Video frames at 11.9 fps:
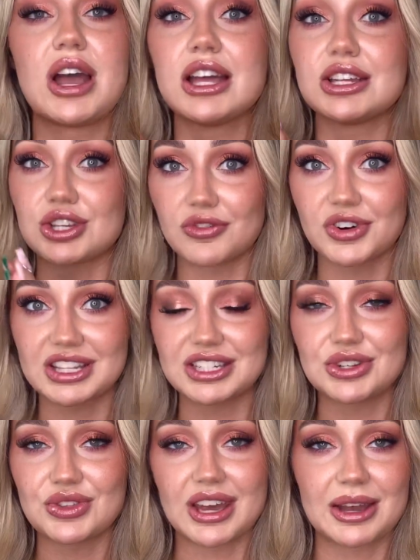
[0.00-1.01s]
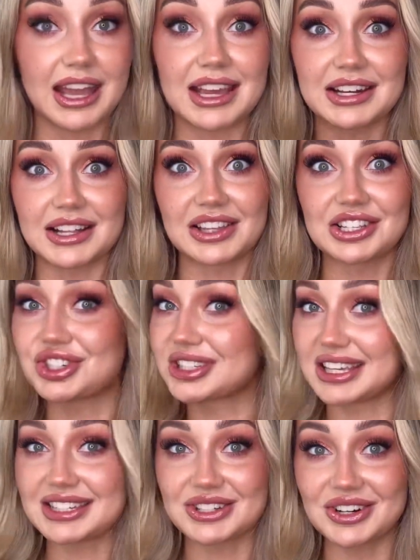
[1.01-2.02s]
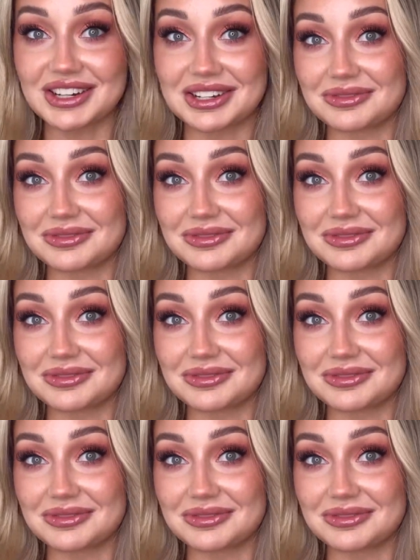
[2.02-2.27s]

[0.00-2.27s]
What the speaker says: Don't forget to do that, and let's just get started.